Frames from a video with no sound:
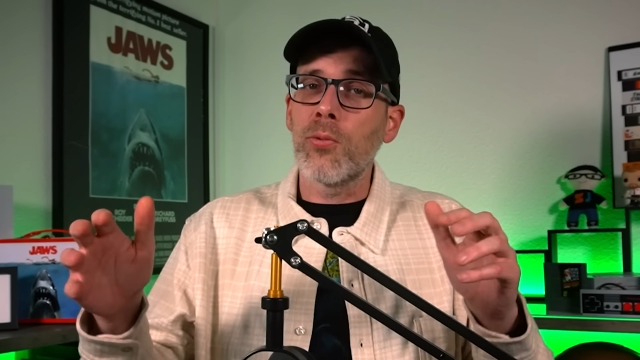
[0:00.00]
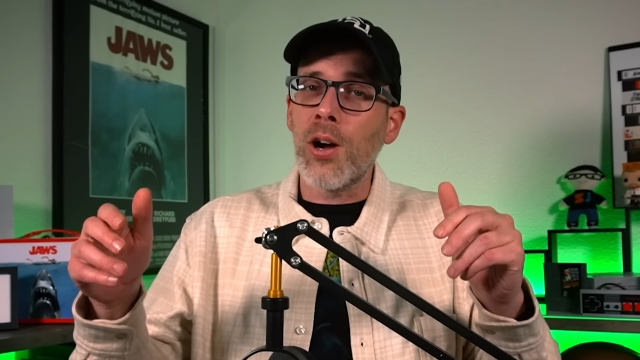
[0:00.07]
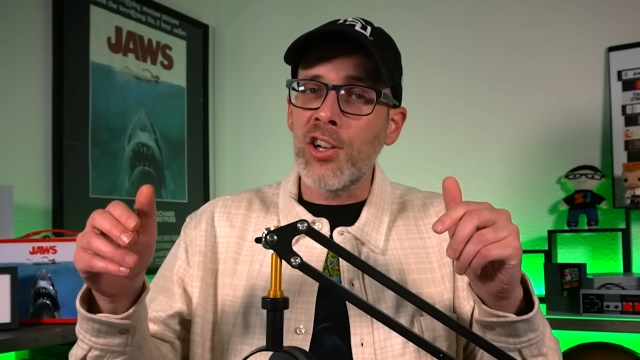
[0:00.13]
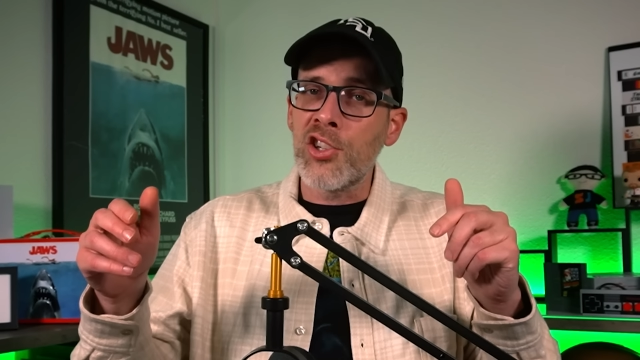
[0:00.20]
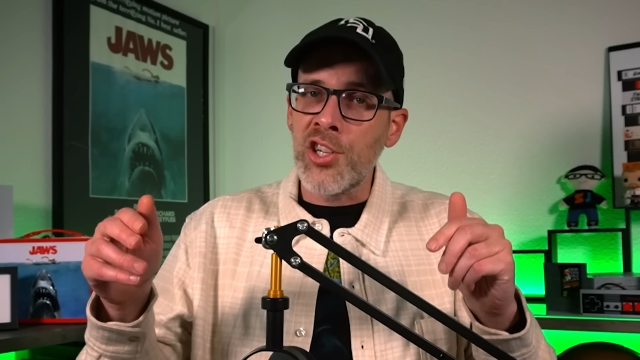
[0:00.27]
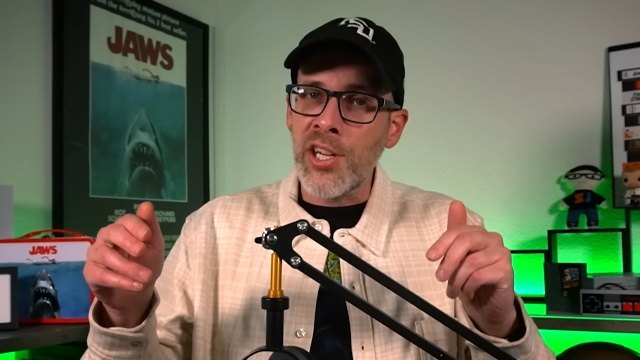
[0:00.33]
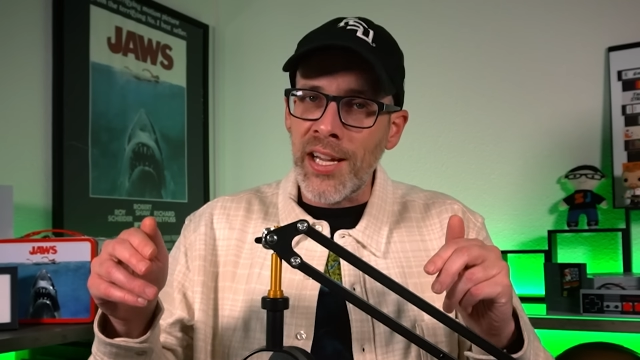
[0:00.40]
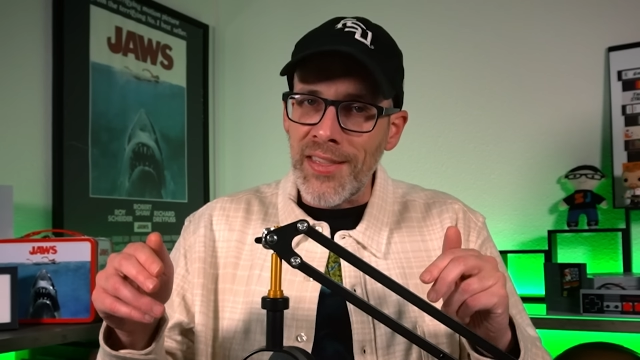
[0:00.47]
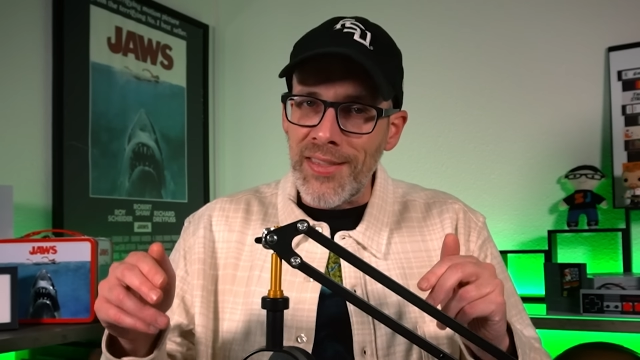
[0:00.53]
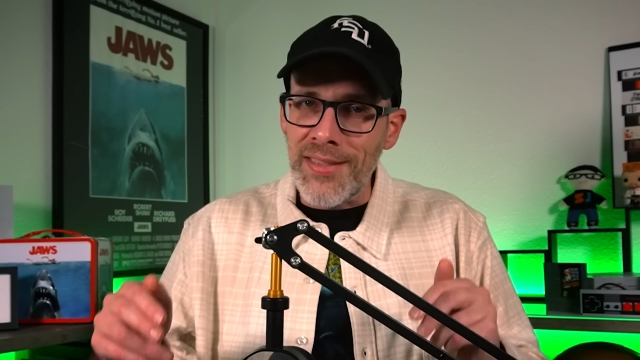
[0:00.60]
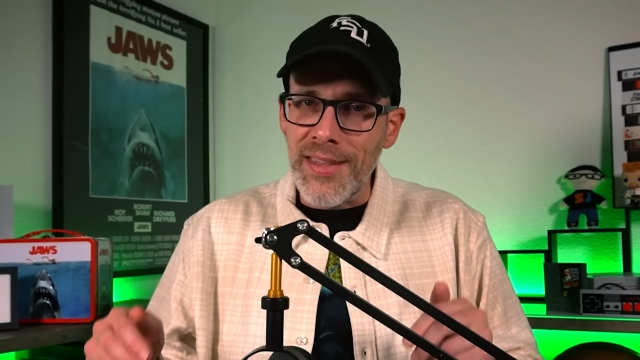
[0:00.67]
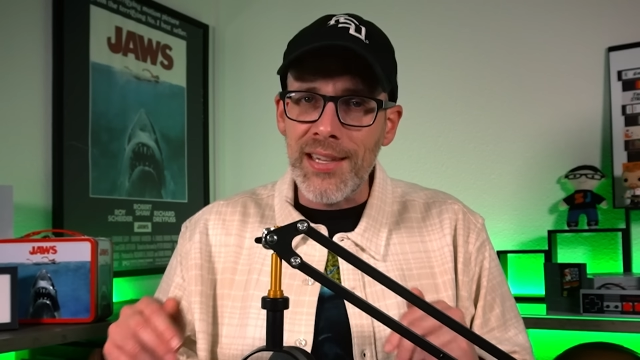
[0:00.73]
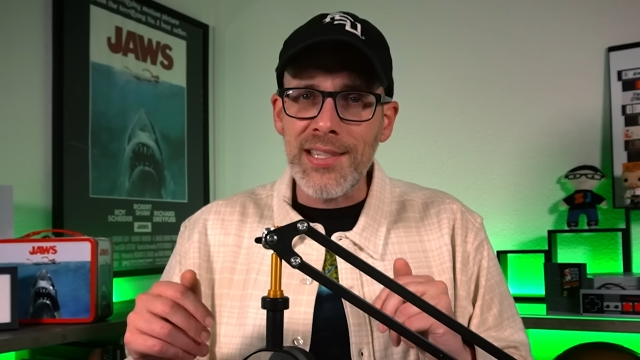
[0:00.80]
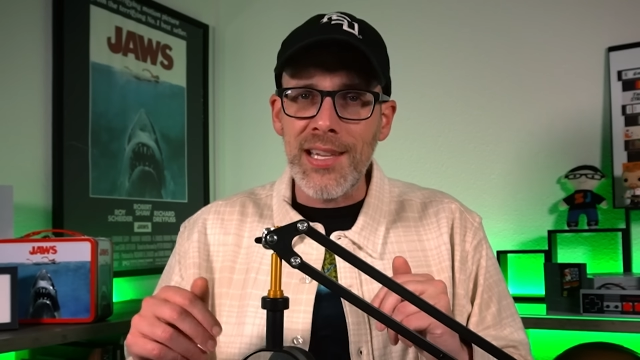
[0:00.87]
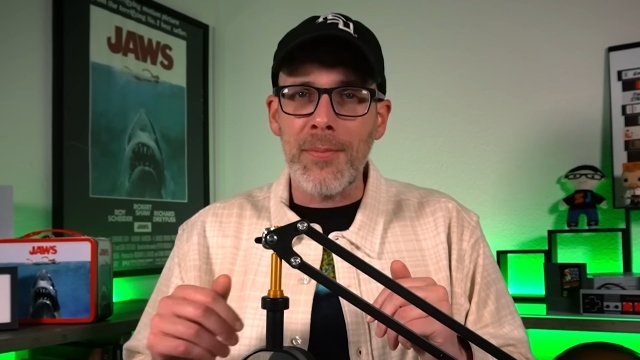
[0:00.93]
watching
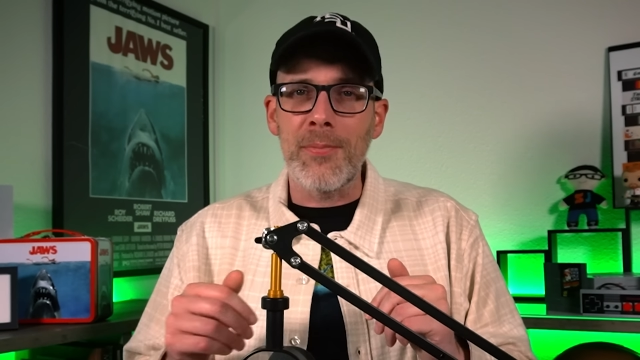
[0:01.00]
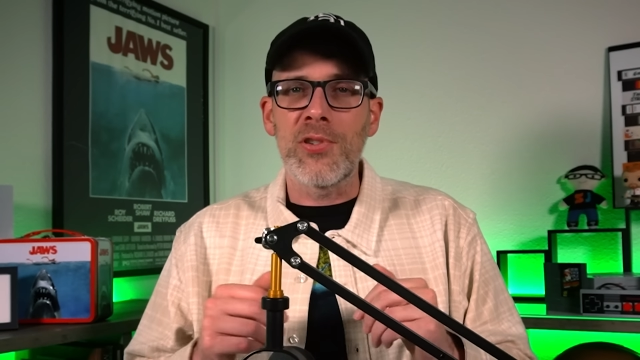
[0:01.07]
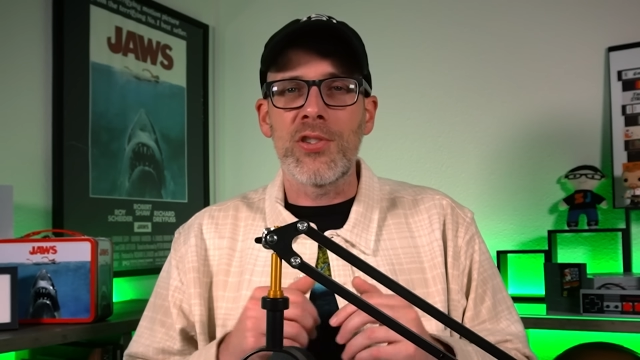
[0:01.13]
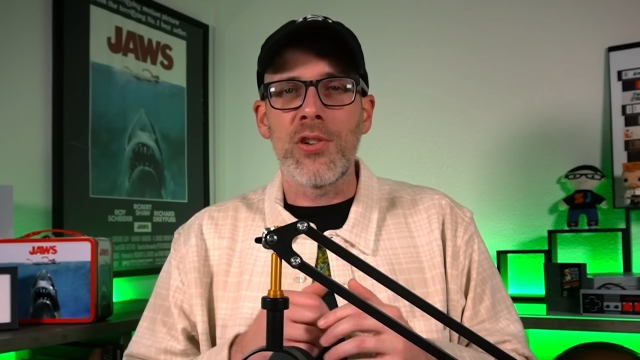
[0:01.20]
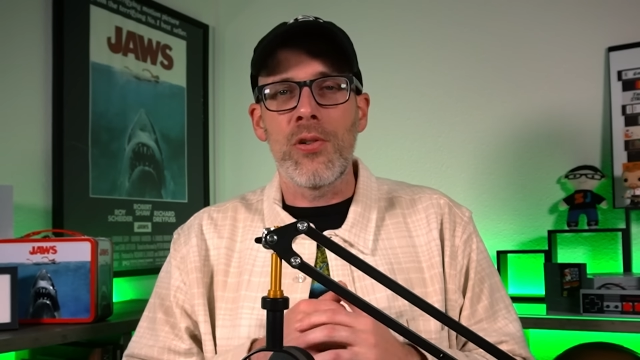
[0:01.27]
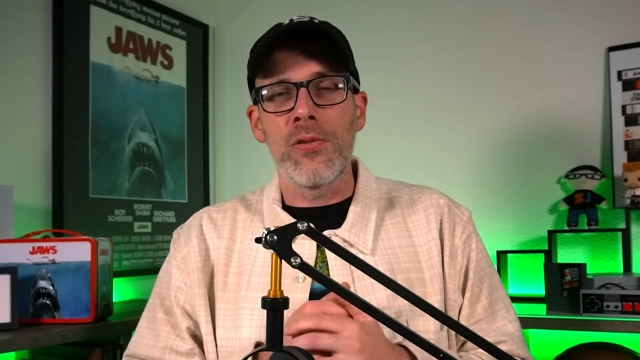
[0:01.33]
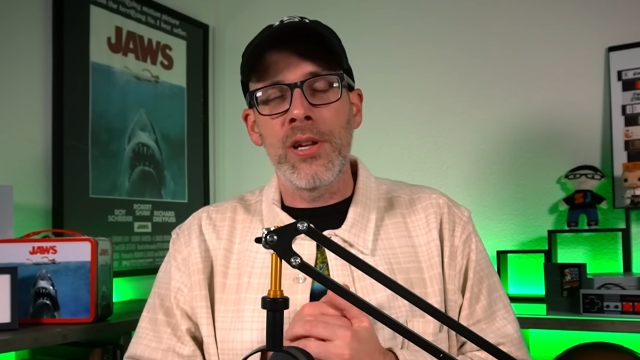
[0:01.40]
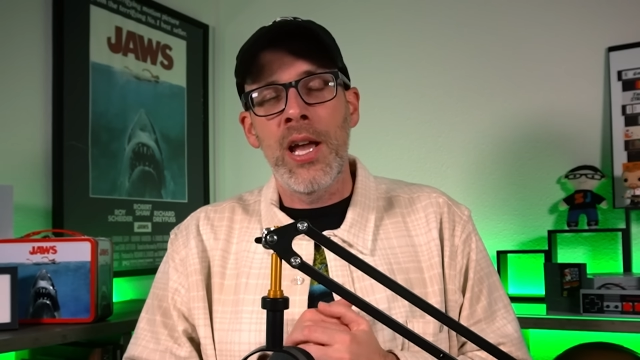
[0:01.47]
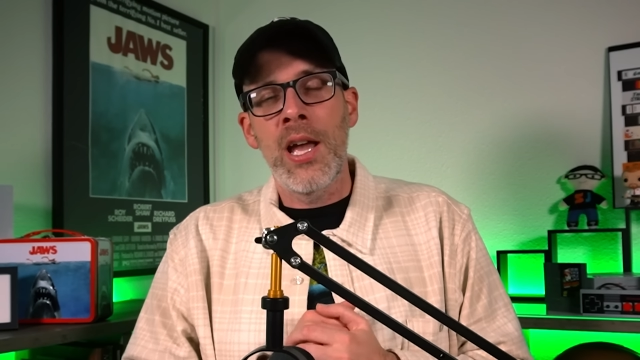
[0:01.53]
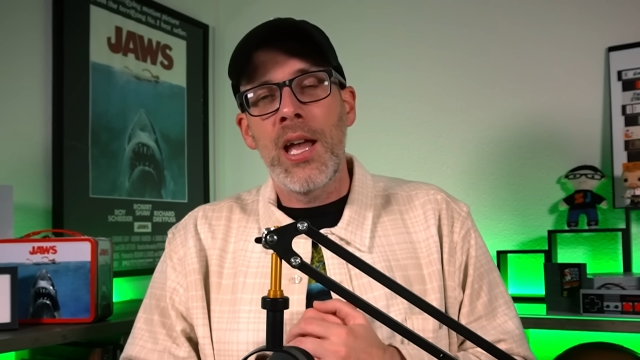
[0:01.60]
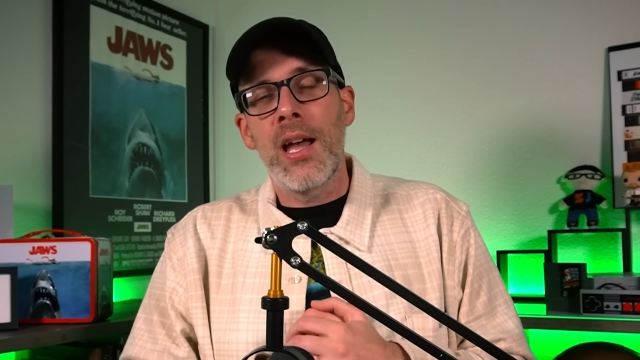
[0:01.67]
this episode.